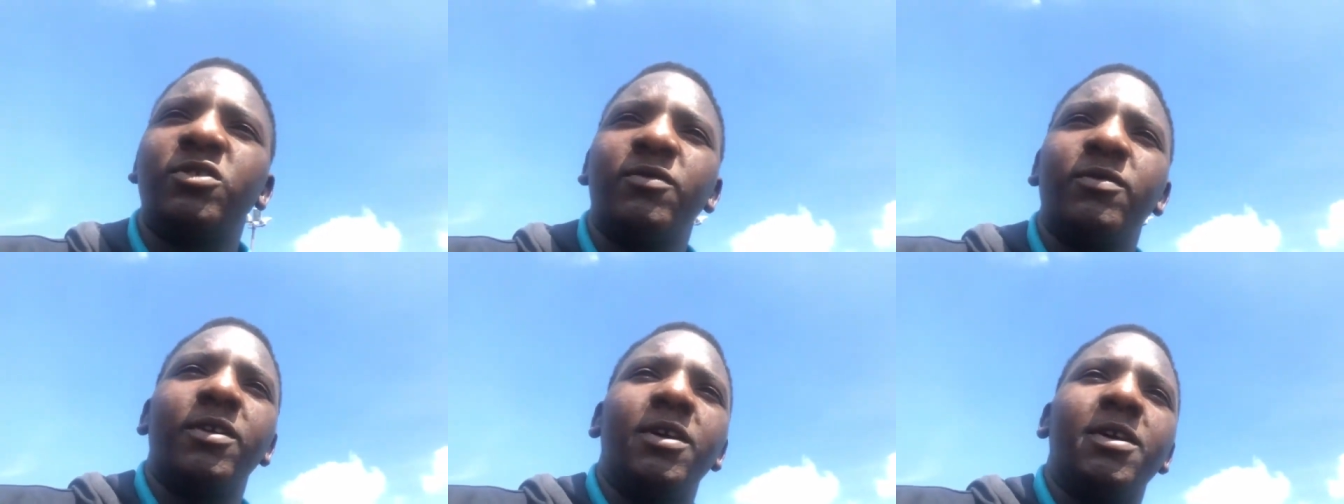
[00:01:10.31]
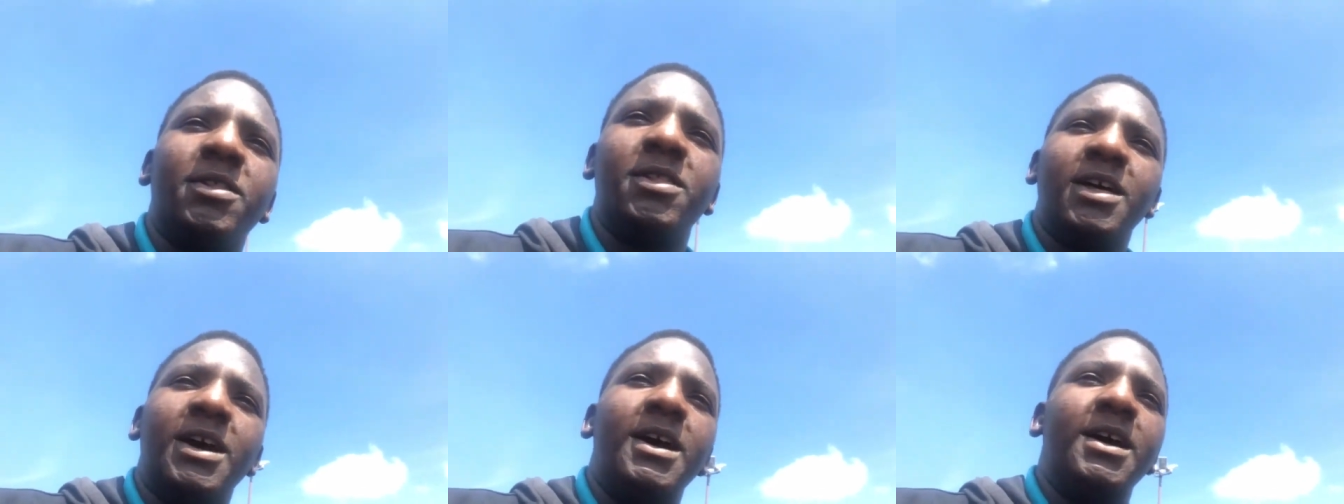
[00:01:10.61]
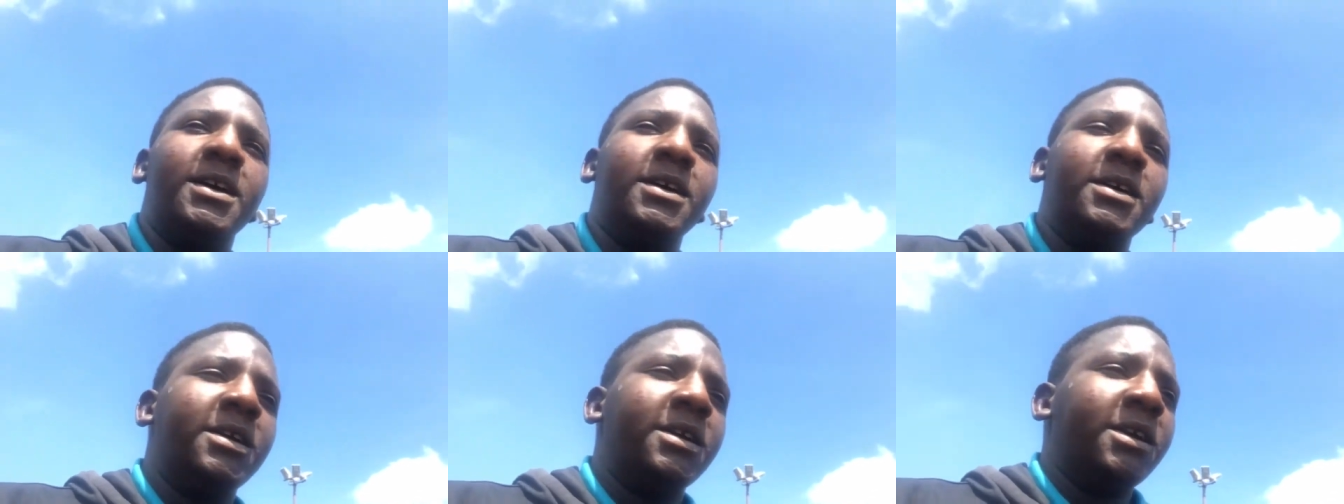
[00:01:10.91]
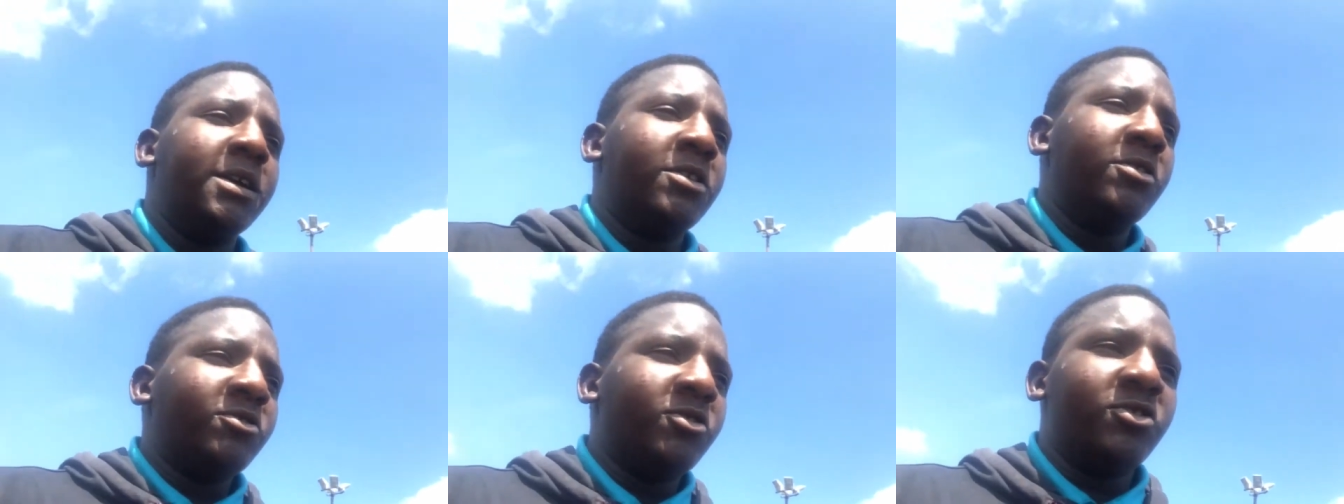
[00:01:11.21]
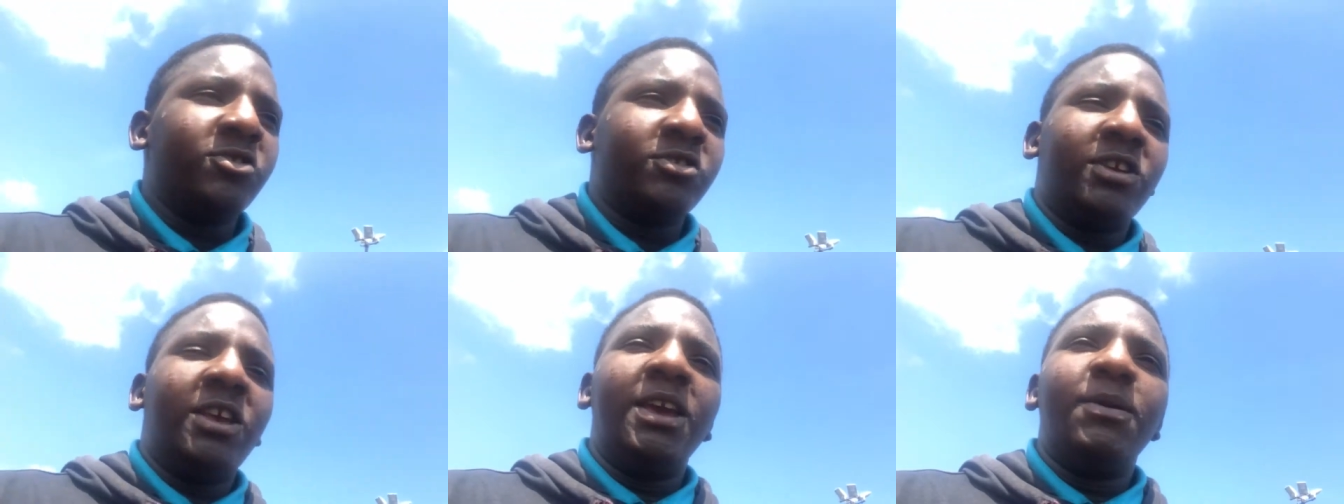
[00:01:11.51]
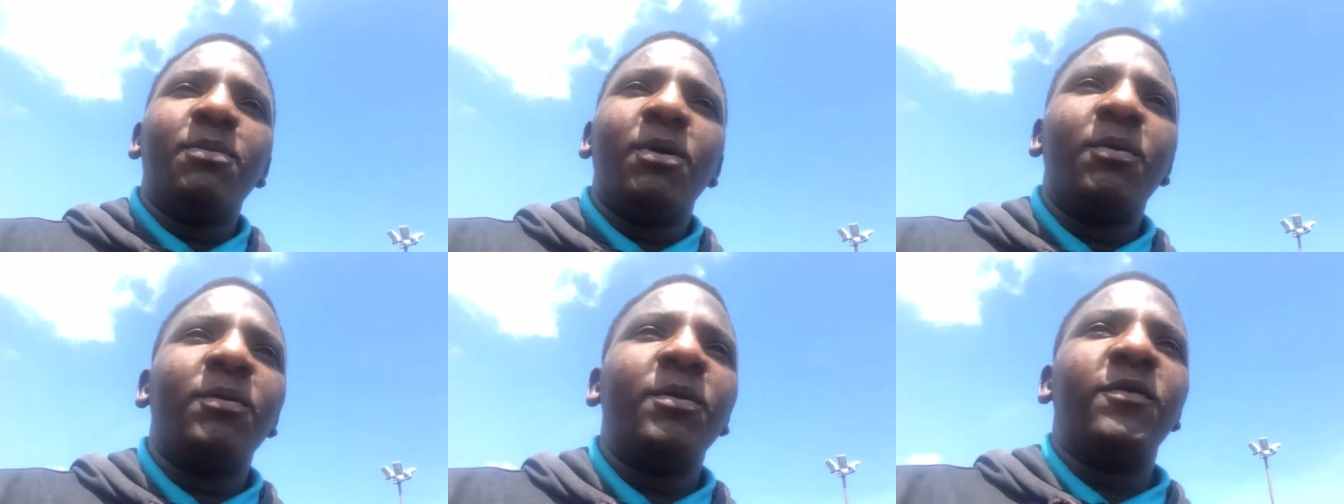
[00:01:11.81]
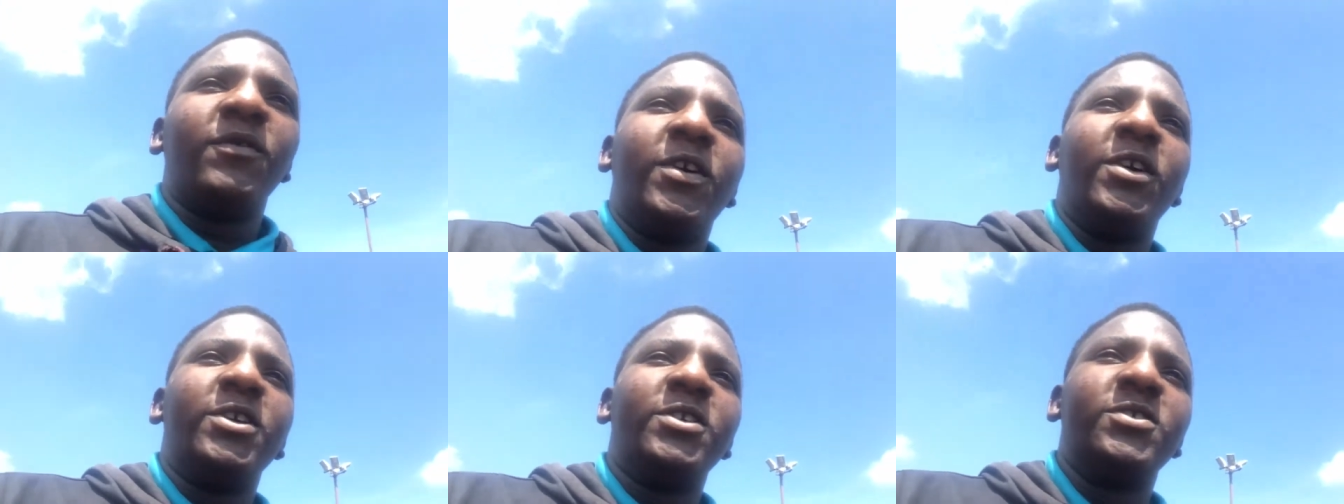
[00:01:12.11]
stuff like that. Just keep on
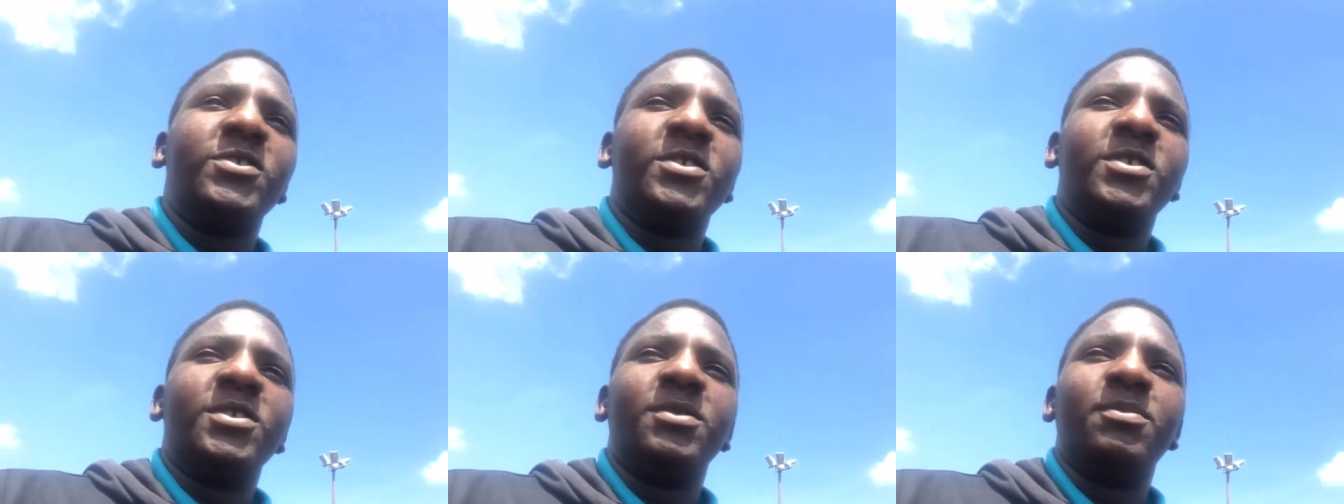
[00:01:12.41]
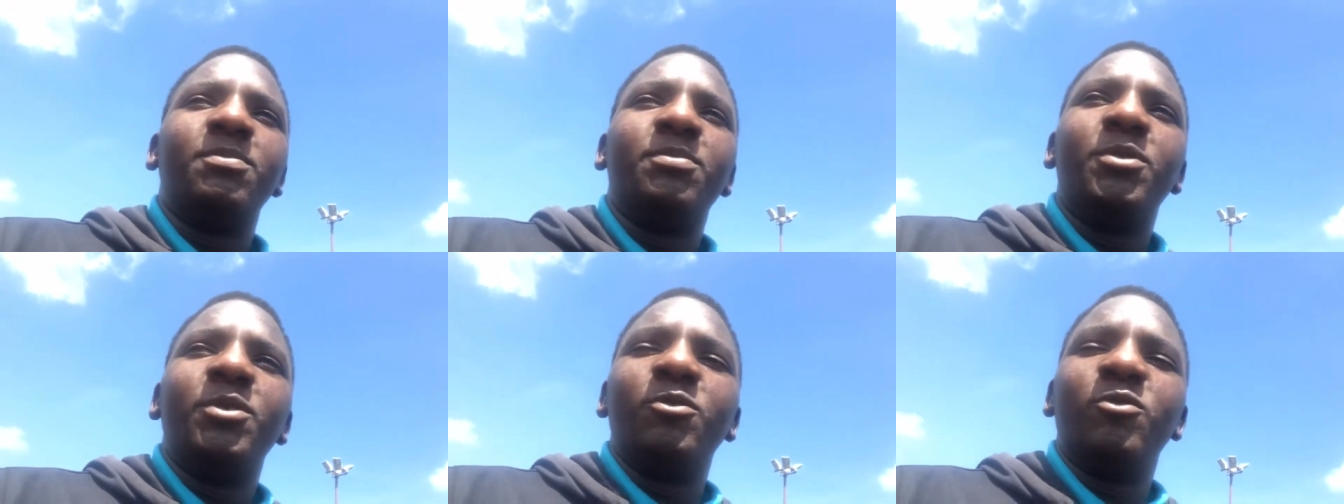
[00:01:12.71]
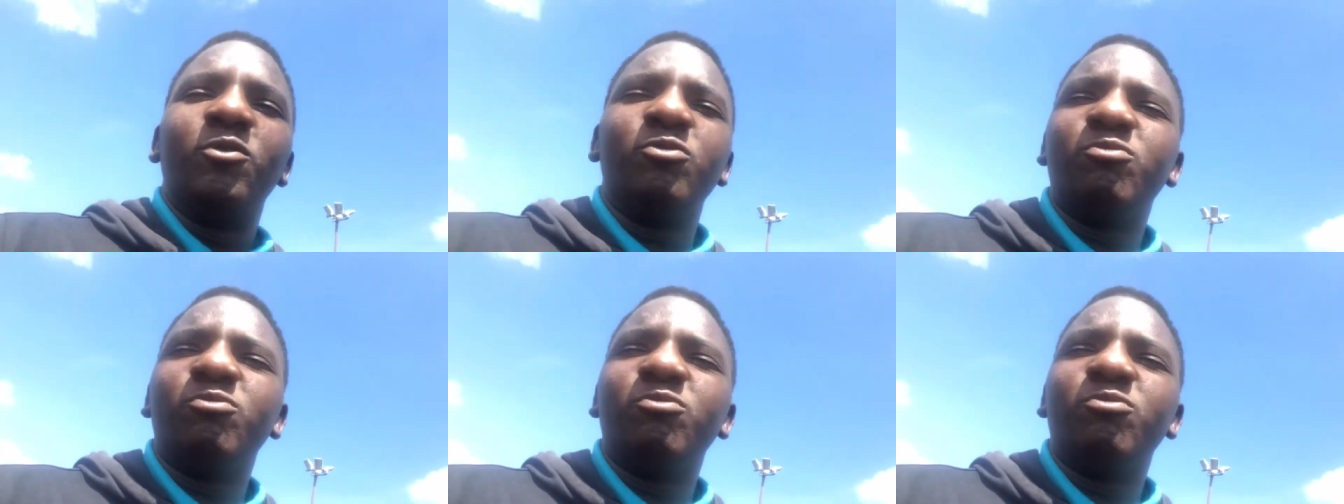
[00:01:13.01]
revising, but